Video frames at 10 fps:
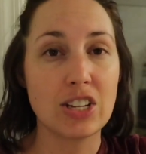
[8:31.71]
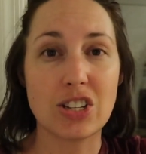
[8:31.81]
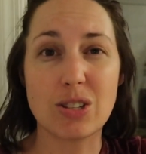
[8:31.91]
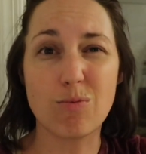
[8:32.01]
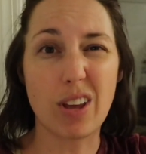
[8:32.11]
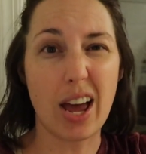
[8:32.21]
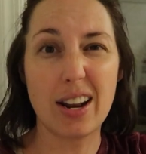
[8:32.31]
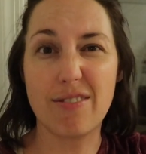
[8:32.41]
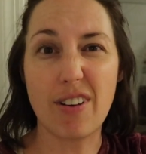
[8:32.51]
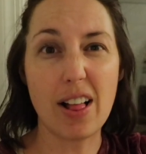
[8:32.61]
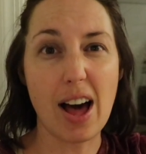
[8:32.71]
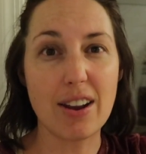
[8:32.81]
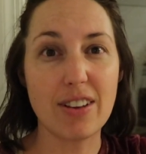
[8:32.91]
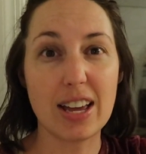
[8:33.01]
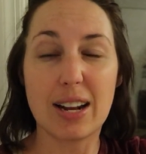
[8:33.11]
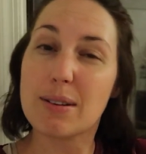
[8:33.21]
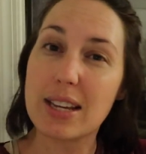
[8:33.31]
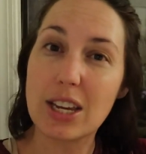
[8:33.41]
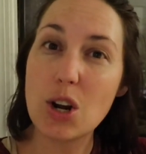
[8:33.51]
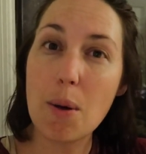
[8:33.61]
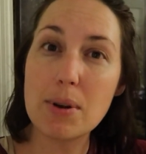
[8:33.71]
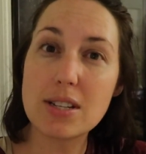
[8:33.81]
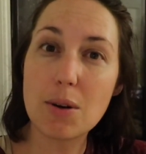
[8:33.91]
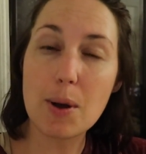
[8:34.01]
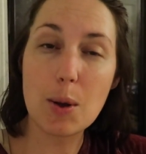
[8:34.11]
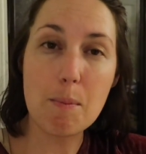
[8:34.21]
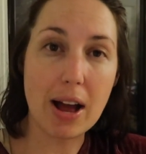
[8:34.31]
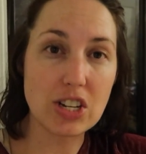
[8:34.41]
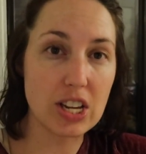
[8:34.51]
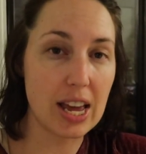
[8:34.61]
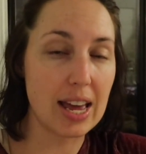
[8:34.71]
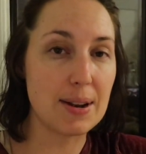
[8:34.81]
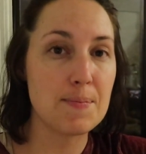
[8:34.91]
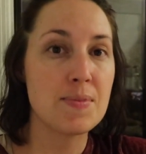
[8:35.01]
Just kind of fell out of it, and I was like, you know, I'm gonna start my own batch again.